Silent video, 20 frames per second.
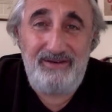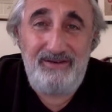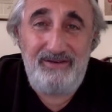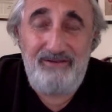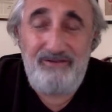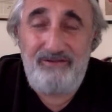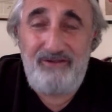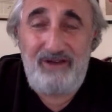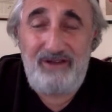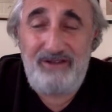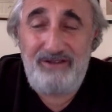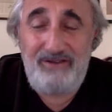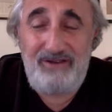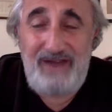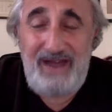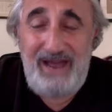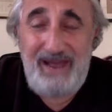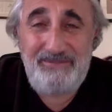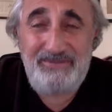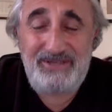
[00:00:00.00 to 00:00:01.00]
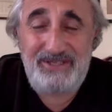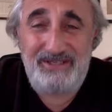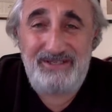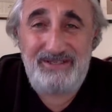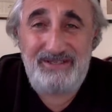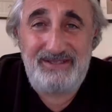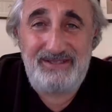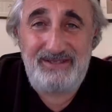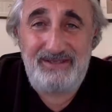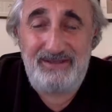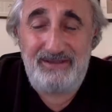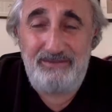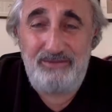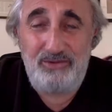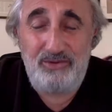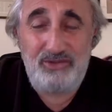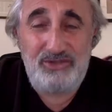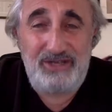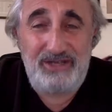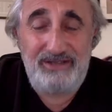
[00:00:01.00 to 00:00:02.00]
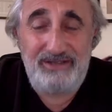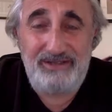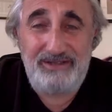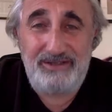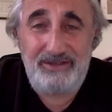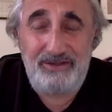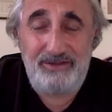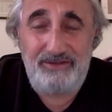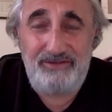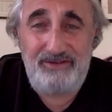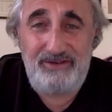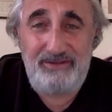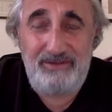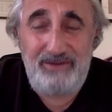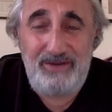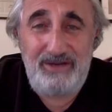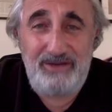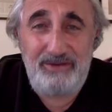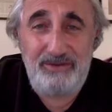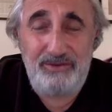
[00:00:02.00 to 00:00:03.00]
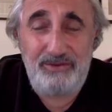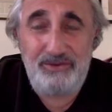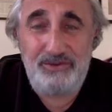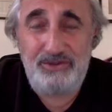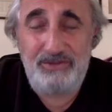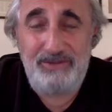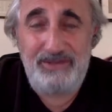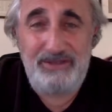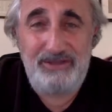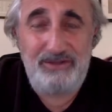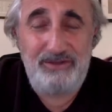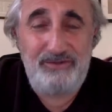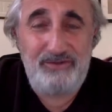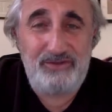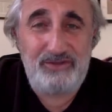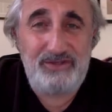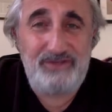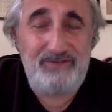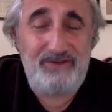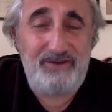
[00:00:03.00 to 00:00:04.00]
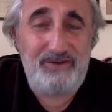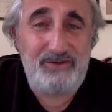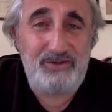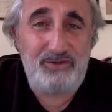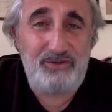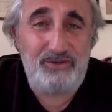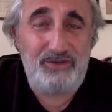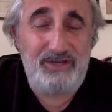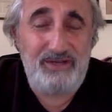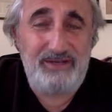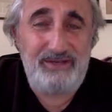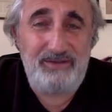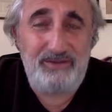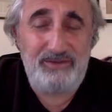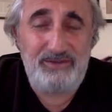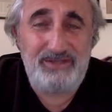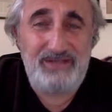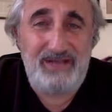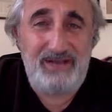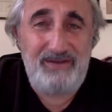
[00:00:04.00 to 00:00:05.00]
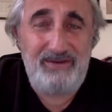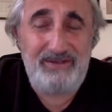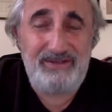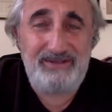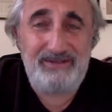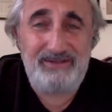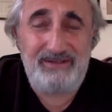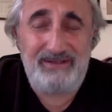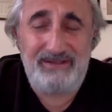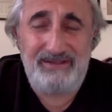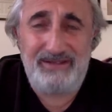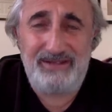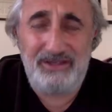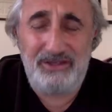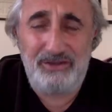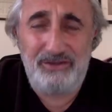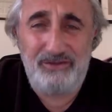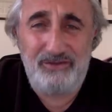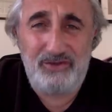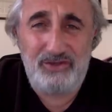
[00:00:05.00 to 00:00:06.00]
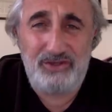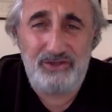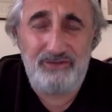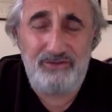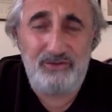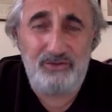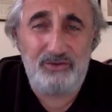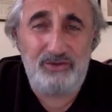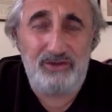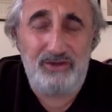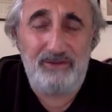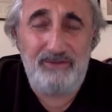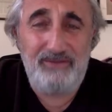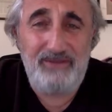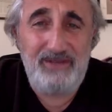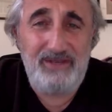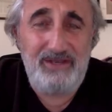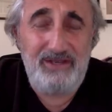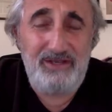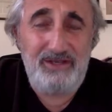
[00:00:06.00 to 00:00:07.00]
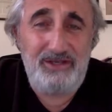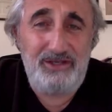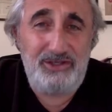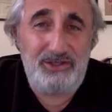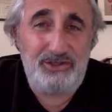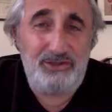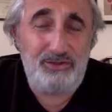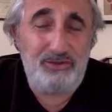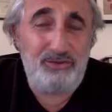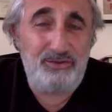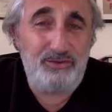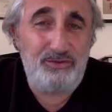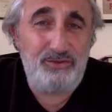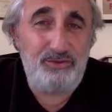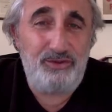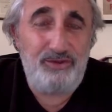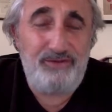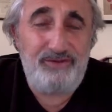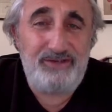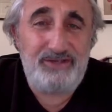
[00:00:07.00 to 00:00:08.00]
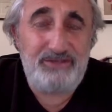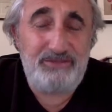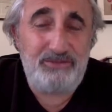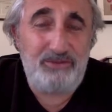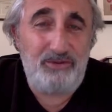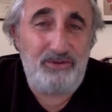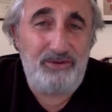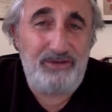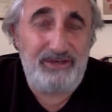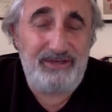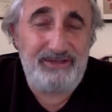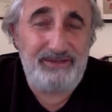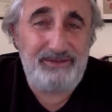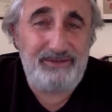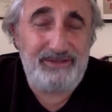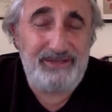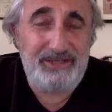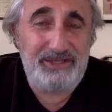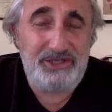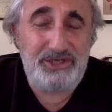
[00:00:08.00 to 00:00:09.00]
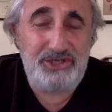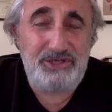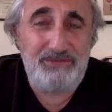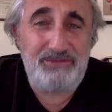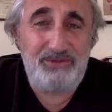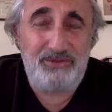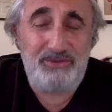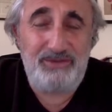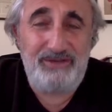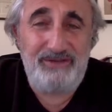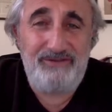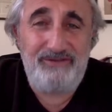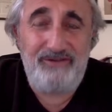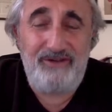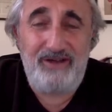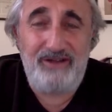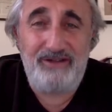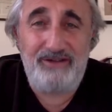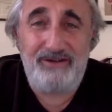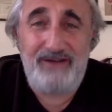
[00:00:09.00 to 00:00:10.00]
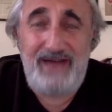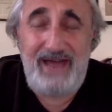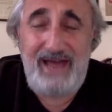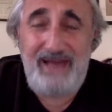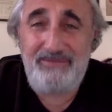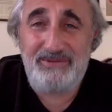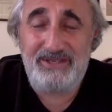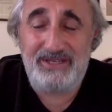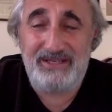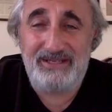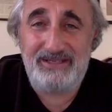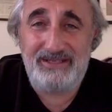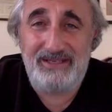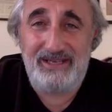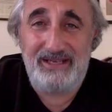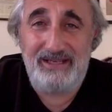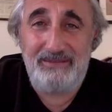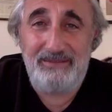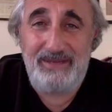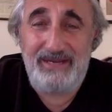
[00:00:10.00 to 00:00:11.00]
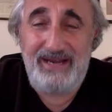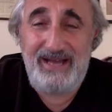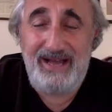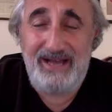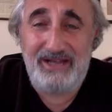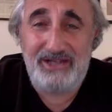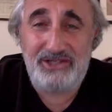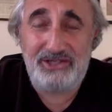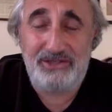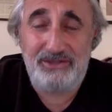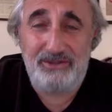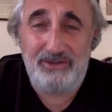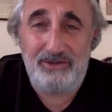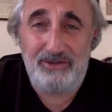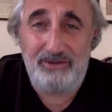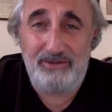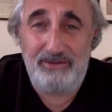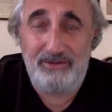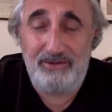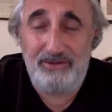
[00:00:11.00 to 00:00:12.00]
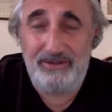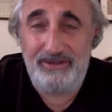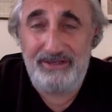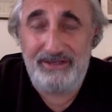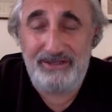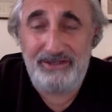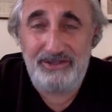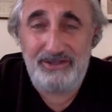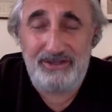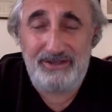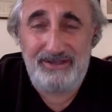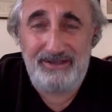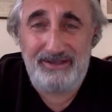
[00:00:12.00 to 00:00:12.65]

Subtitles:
Father absence, Bruce Ellis, a good friend of mine who used to be at the University of Arizona and who's now at, I think, University of Utah, is the guru of exploring the relationship between father absence and menarche, or in English